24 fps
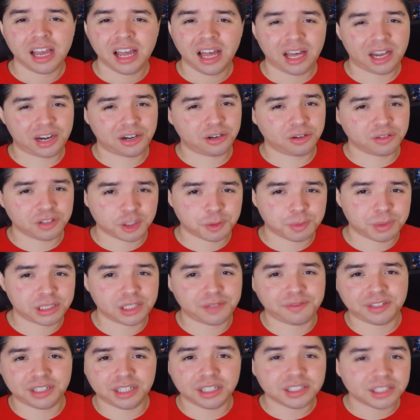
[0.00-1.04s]
I don't know the
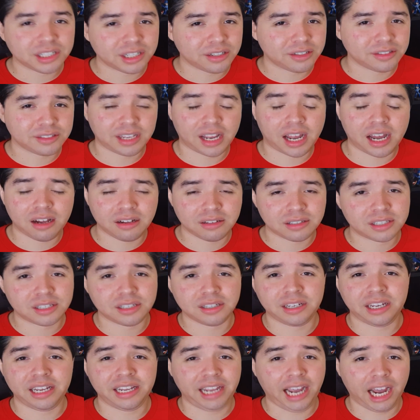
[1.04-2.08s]
specific details how
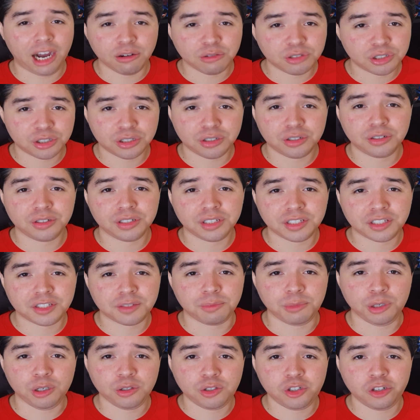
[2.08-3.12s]
to encounter this
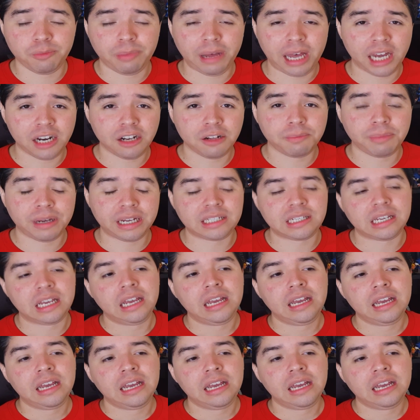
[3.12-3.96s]
Mewtwo battle, but